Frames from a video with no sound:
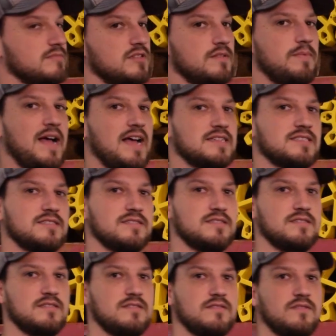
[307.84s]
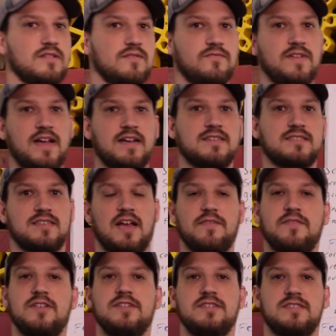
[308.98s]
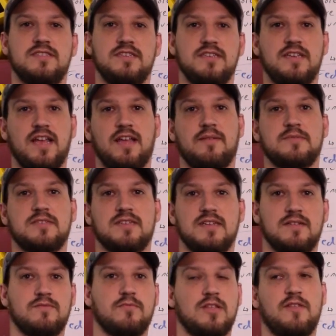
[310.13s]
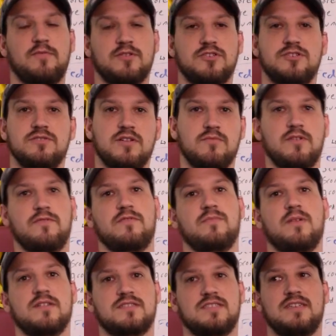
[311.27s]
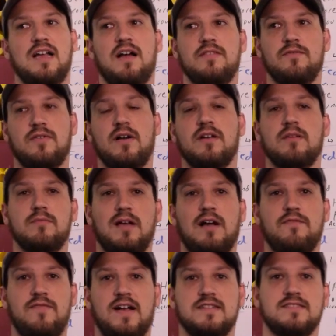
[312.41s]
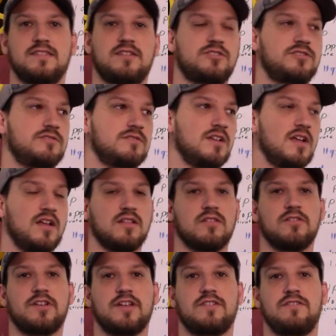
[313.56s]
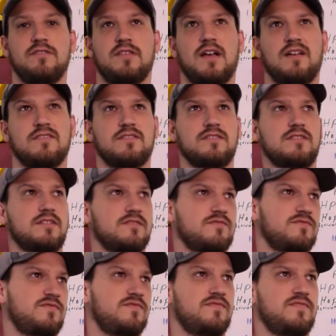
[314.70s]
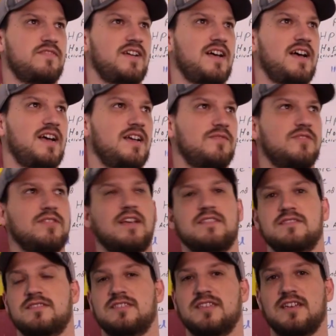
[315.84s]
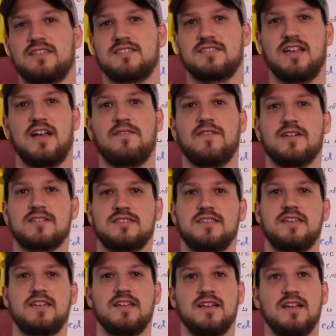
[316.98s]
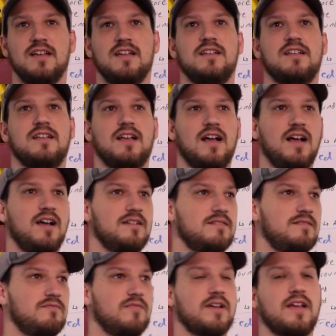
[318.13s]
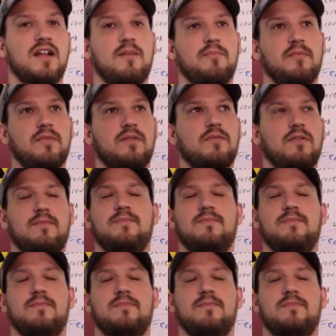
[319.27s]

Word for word: of the past Vex FTC games where they've been shooting wiffle balls, see how the volume, how fast they can shoot. Look at 2005, 2006 FRC, uh, ring it up. I mean, or